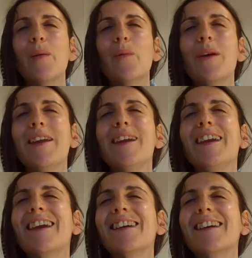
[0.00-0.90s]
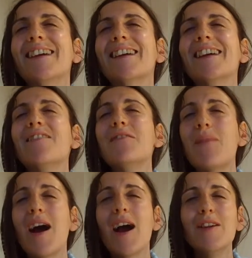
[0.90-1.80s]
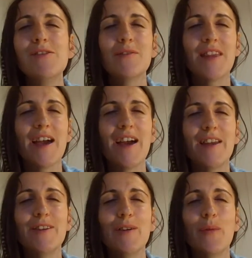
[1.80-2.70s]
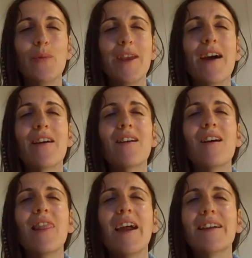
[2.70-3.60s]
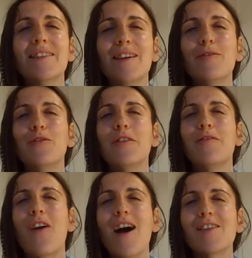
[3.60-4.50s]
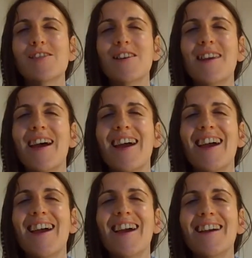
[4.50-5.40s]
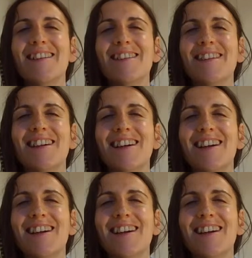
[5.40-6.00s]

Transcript: We remind you that we are a collective. We function as